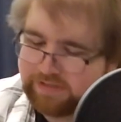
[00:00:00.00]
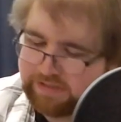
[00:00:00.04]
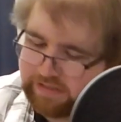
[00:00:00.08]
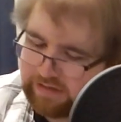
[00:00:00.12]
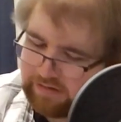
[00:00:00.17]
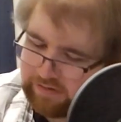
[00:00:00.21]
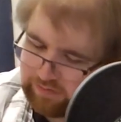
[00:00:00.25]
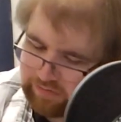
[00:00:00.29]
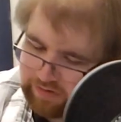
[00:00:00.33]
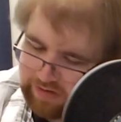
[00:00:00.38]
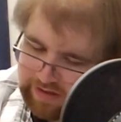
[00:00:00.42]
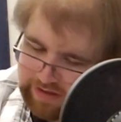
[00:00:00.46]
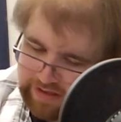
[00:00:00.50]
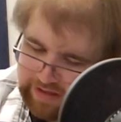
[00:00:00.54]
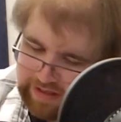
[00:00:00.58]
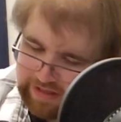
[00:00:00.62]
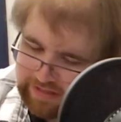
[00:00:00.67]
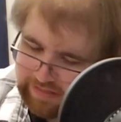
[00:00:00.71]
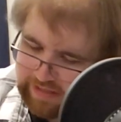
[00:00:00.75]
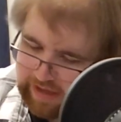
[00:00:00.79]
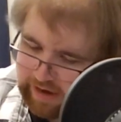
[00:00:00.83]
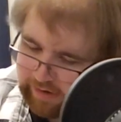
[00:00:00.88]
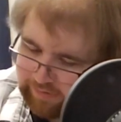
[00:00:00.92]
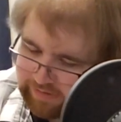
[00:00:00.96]
So,
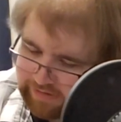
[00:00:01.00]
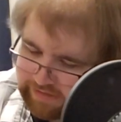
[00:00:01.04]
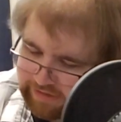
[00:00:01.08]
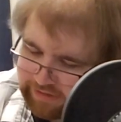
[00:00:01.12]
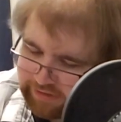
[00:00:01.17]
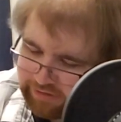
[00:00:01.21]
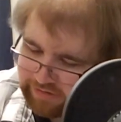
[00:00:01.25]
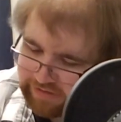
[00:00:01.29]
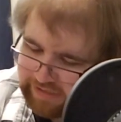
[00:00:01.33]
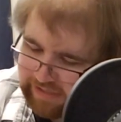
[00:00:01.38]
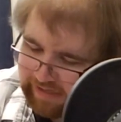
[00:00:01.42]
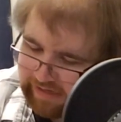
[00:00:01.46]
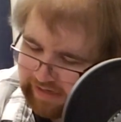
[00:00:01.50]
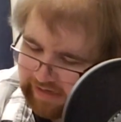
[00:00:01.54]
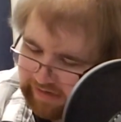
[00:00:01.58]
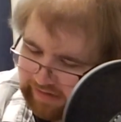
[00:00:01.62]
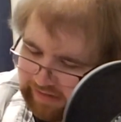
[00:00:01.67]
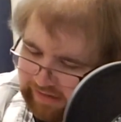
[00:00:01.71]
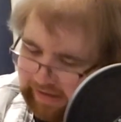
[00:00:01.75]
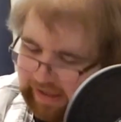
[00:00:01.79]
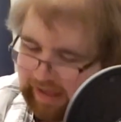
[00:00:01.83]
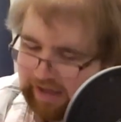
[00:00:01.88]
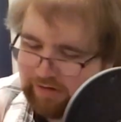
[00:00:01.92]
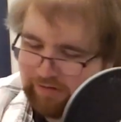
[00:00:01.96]
that was interesting, and
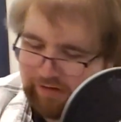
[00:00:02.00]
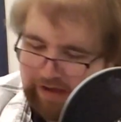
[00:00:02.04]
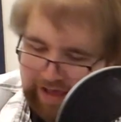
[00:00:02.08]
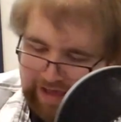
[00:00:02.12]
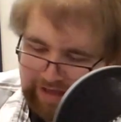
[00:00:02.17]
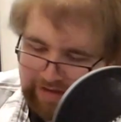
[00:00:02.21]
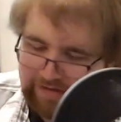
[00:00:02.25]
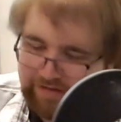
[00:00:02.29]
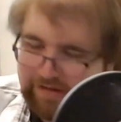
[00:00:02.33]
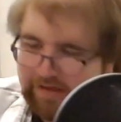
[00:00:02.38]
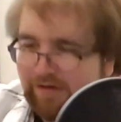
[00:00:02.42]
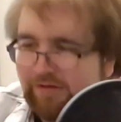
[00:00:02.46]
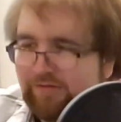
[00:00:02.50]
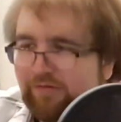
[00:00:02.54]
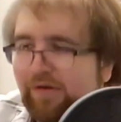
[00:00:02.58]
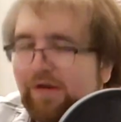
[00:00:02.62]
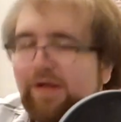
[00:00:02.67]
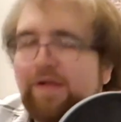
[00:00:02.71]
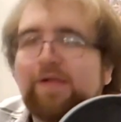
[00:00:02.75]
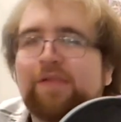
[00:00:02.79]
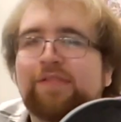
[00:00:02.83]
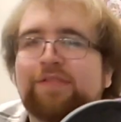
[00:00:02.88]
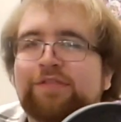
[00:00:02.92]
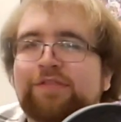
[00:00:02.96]
I like how Ed, you
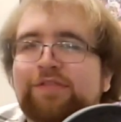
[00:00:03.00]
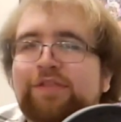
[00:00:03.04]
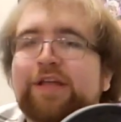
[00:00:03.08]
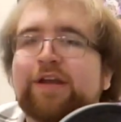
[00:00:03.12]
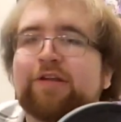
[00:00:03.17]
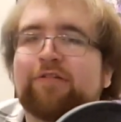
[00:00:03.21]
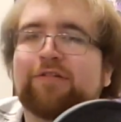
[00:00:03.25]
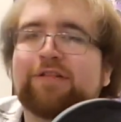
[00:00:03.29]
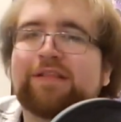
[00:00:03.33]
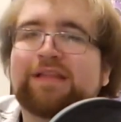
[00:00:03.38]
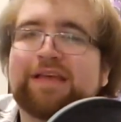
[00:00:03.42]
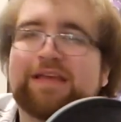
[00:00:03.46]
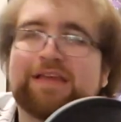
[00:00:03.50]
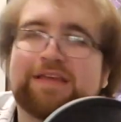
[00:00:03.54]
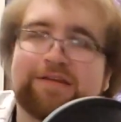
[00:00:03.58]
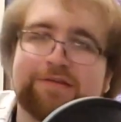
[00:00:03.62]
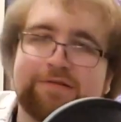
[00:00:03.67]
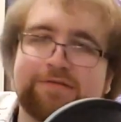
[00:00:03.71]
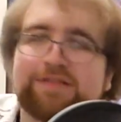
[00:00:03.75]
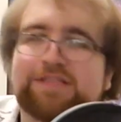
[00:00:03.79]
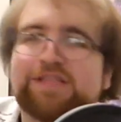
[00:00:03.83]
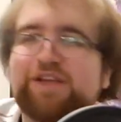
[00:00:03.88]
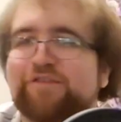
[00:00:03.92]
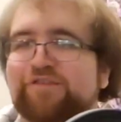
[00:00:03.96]
know, literally
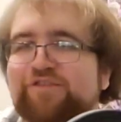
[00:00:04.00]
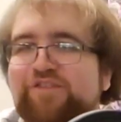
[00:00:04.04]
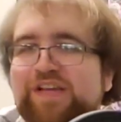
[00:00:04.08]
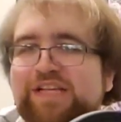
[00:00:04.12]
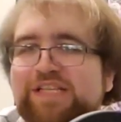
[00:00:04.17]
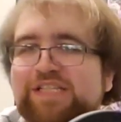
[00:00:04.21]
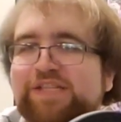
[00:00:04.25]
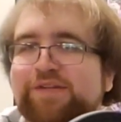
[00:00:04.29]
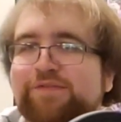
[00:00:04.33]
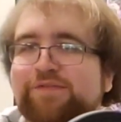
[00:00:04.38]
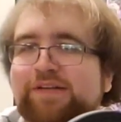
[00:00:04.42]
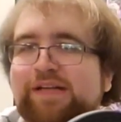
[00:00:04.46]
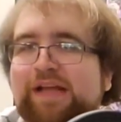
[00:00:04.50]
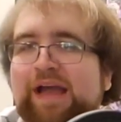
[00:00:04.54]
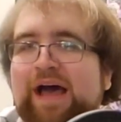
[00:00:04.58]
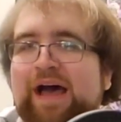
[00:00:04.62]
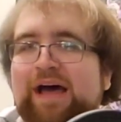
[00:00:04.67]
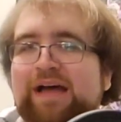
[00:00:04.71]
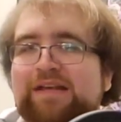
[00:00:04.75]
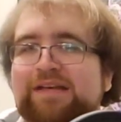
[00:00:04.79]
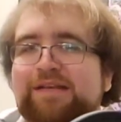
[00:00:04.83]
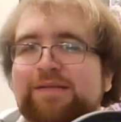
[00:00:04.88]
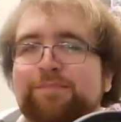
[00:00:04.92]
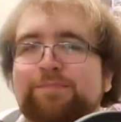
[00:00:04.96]
used the fist of
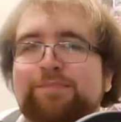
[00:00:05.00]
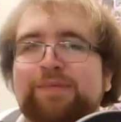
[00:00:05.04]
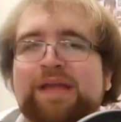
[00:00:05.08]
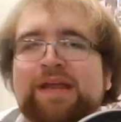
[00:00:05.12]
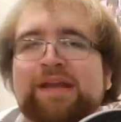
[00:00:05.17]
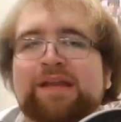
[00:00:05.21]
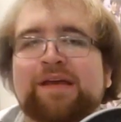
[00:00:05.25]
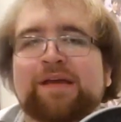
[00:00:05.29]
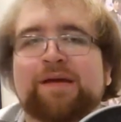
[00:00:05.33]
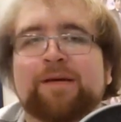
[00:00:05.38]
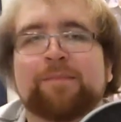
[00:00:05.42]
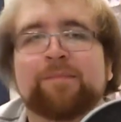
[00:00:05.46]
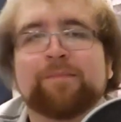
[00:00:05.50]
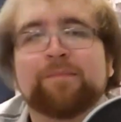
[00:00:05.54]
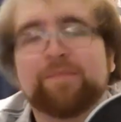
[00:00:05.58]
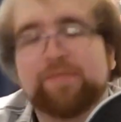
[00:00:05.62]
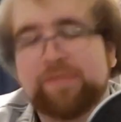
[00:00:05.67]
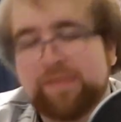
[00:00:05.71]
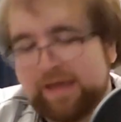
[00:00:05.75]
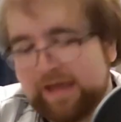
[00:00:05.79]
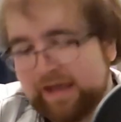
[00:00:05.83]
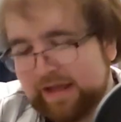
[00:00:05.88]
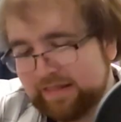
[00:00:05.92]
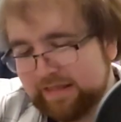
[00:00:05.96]
God to beat
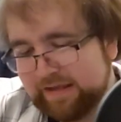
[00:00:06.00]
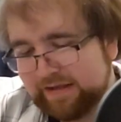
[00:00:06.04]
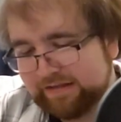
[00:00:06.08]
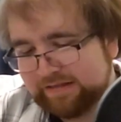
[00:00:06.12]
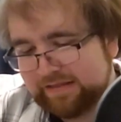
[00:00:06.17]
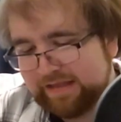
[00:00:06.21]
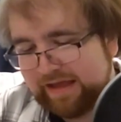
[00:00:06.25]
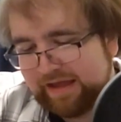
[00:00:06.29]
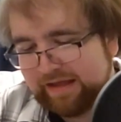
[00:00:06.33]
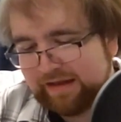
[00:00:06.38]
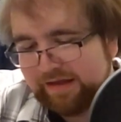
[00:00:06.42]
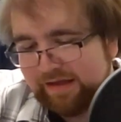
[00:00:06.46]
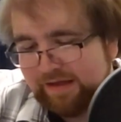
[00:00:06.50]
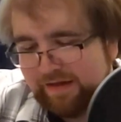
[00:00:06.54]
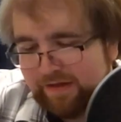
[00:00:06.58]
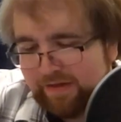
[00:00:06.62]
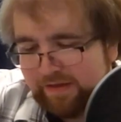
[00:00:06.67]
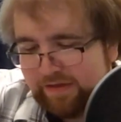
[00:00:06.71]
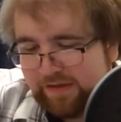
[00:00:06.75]
him. I like that.